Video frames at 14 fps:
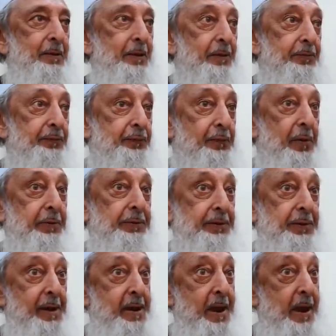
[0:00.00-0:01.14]
Just
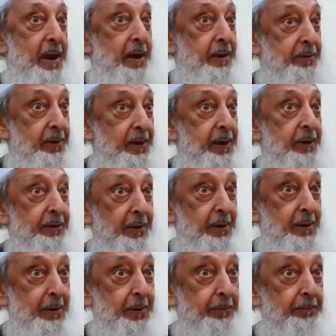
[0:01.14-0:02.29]
40 years
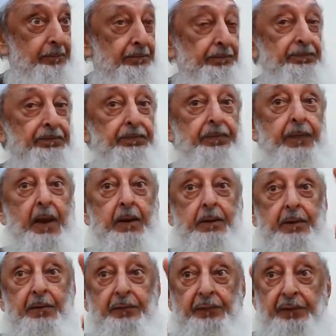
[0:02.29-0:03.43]
later,
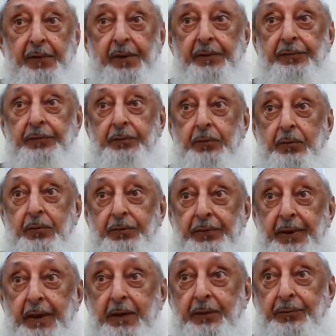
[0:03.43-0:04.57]
the first
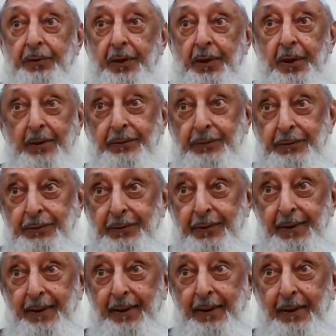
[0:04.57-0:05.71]
crusades were launched
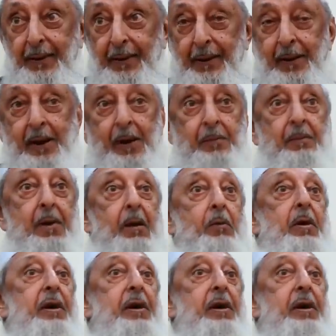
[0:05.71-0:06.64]
by